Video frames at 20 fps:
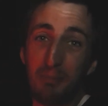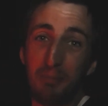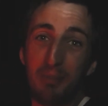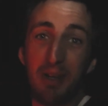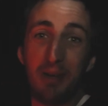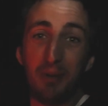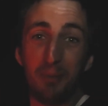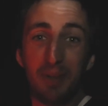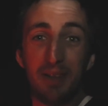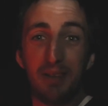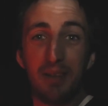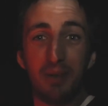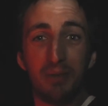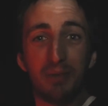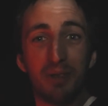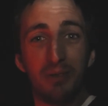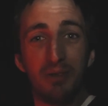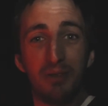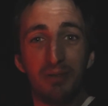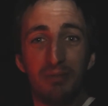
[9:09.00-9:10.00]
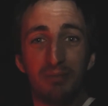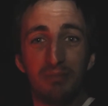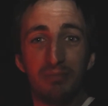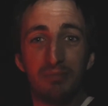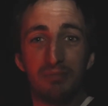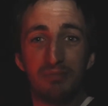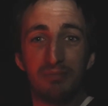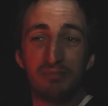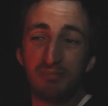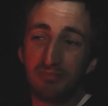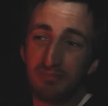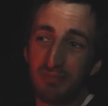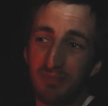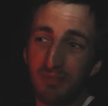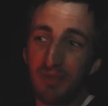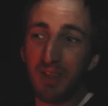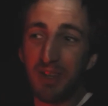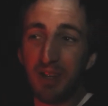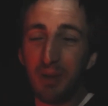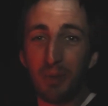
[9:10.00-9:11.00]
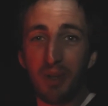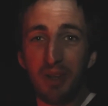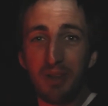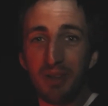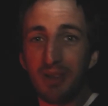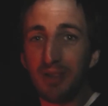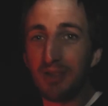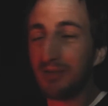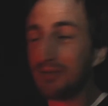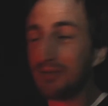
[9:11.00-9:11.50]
It'll be different. Fuck it, why not?